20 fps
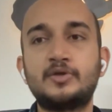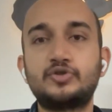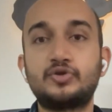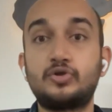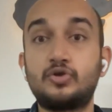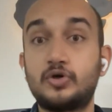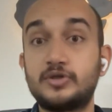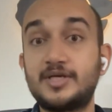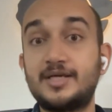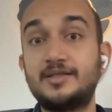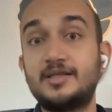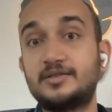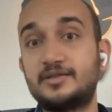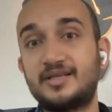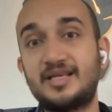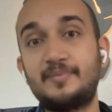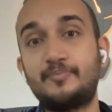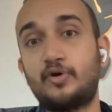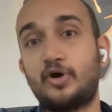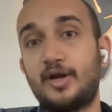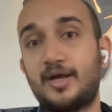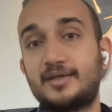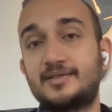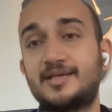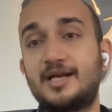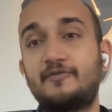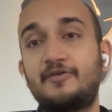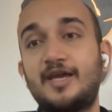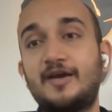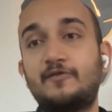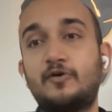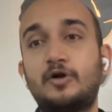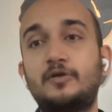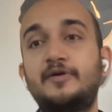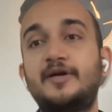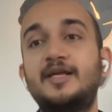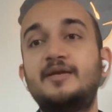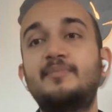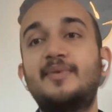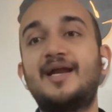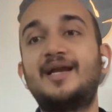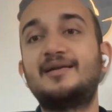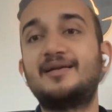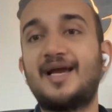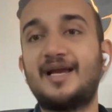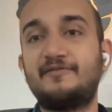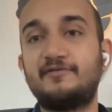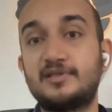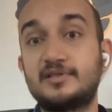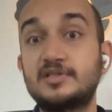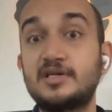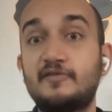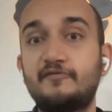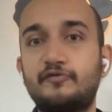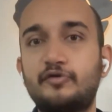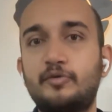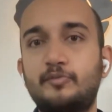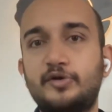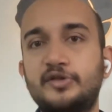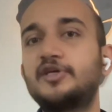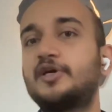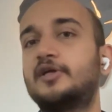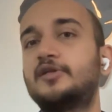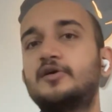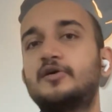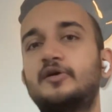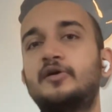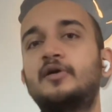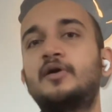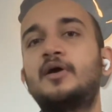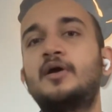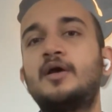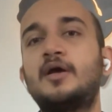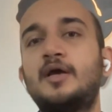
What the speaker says: So those are the 3 products that we have already made live in some form or the other.